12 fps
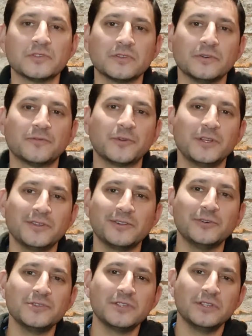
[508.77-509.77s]
So for you,
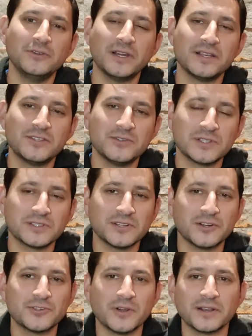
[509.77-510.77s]
those you guys using
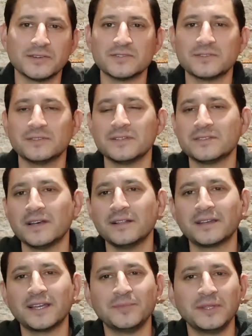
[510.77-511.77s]
star trackers, it's not
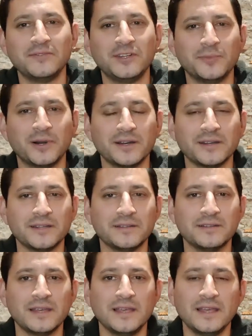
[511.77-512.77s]
like I'm leaving you
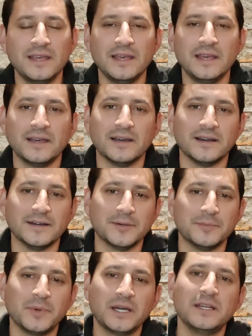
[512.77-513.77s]
behind.
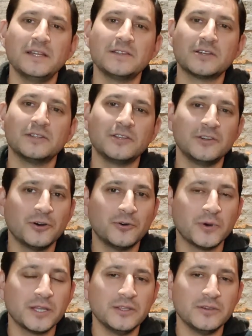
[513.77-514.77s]
Um, but it is good to
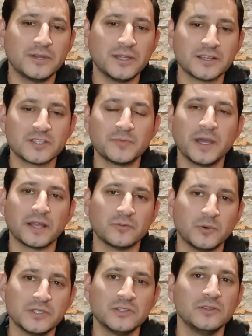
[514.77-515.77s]
know what you can
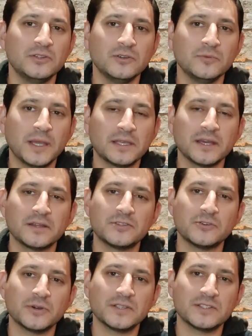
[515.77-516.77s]
expect once you do make
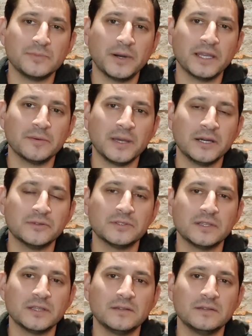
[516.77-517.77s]
that choice to buy a
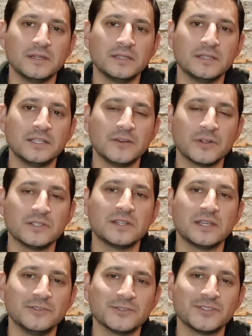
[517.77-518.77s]
mount and, and the difference
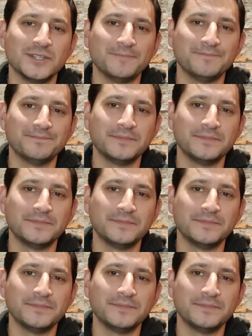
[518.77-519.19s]
that you'll see.